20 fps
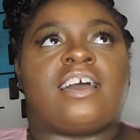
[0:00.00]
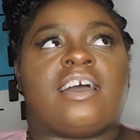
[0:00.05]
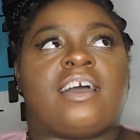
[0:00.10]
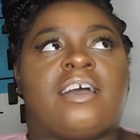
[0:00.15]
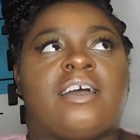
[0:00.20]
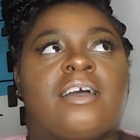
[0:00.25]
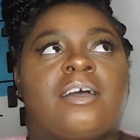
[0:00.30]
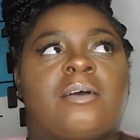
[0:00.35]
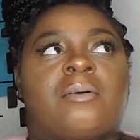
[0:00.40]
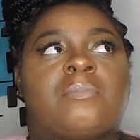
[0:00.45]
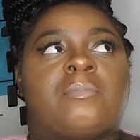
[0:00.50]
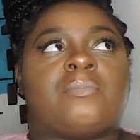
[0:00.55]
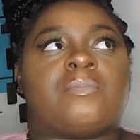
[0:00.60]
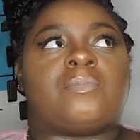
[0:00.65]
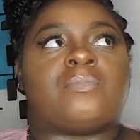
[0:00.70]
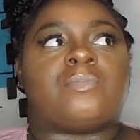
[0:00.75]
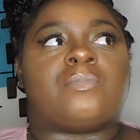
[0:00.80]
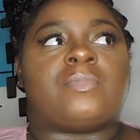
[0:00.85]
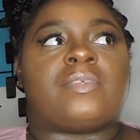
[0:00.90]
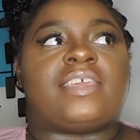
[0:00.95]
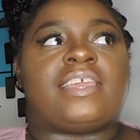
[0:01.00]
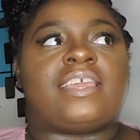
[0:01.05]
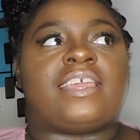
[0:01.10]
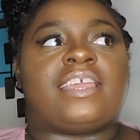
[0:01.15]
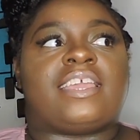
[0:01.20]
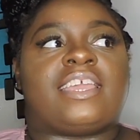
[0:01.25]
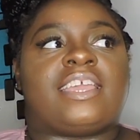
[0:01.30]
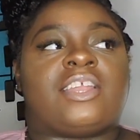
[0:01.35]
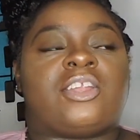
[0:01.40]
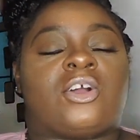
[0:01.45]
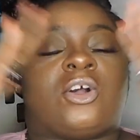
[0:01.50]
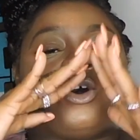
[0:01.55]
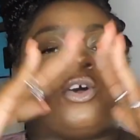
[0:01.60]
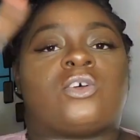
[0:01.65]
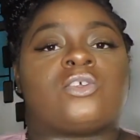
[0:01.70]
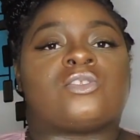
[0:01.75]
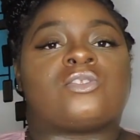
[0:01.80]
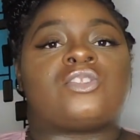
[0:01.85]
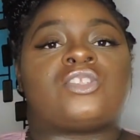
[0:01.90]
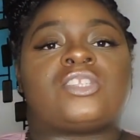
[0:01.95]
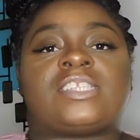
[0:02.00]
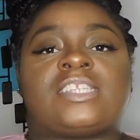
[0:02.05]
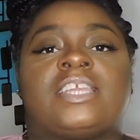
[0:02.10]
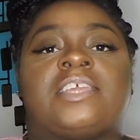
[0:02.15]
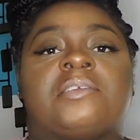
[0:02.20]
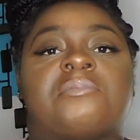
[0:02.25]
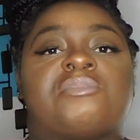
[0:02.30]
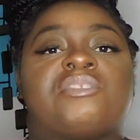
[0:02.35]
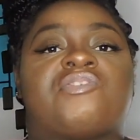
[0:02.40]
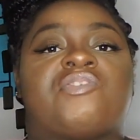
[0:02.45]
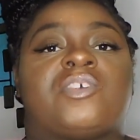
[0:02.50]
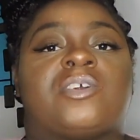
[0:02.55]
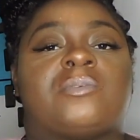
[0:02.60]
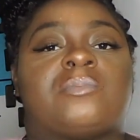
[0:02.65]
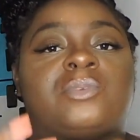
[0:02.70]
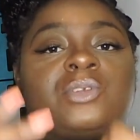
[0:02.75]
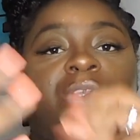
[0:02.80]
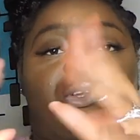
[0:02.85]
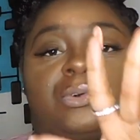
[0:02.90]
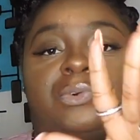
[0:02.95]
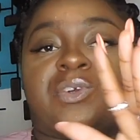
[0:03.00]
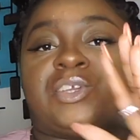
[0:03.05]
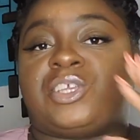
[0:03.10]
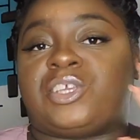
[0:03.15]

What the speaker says: it all stems from knowing